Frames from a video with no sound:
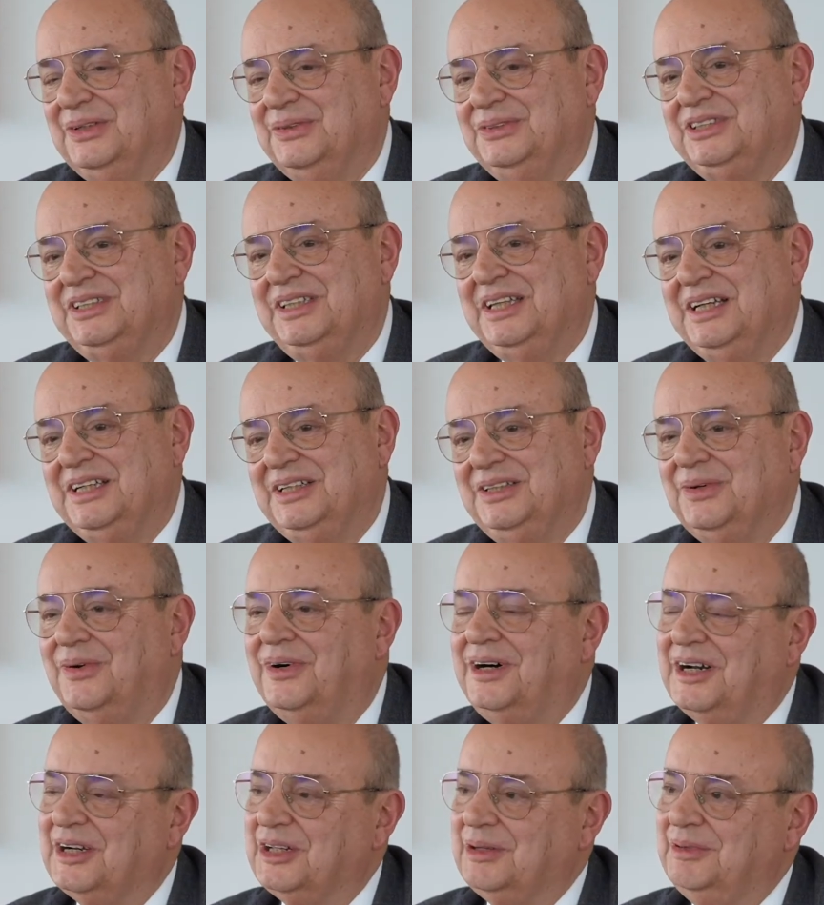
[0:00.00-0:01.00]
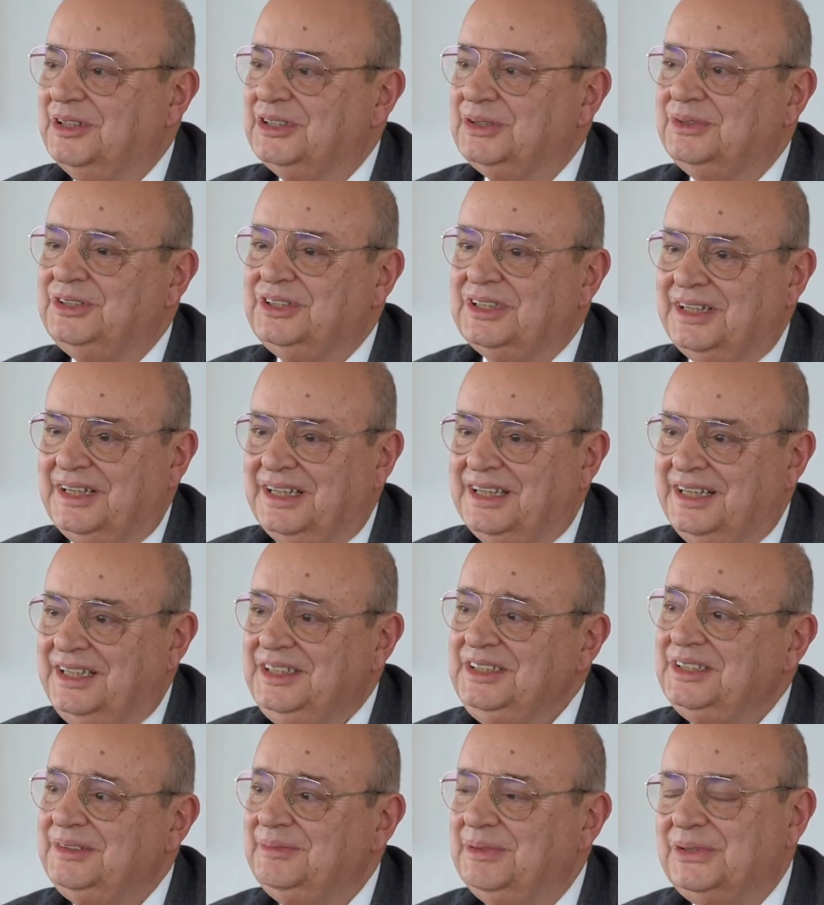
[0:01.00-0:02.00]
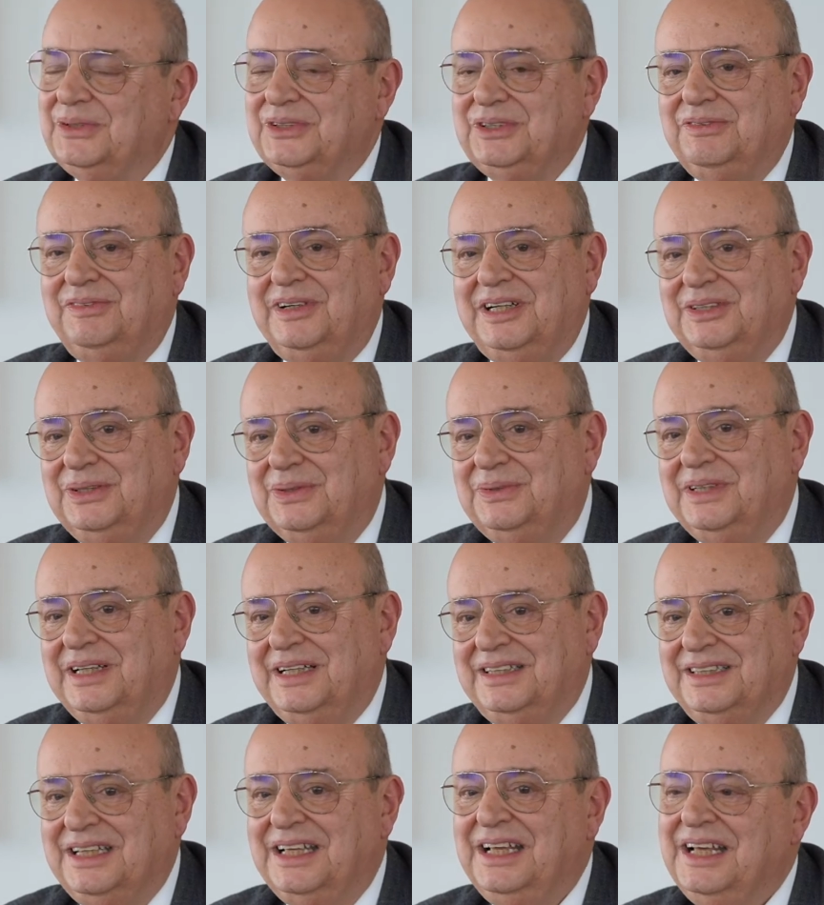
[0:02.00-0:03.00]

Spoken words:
to stick to arguments which are against, because if I do that,